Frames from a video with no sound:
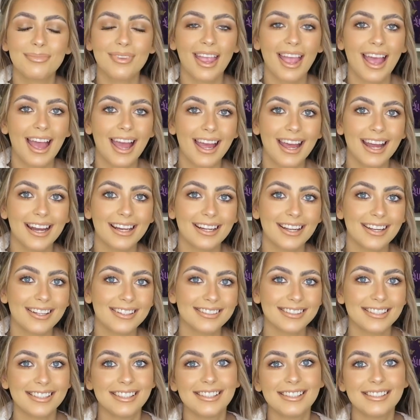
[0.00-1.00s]
and I'll
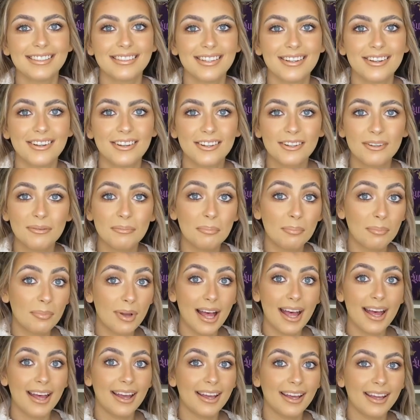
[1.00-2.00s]
see you soon.
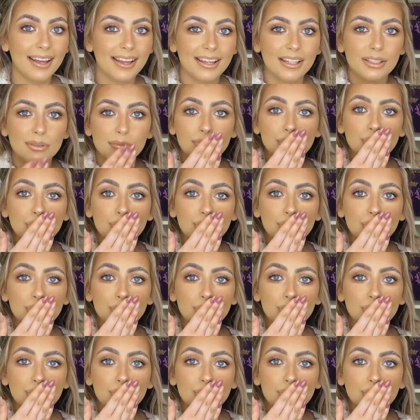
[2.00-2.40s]
Bye!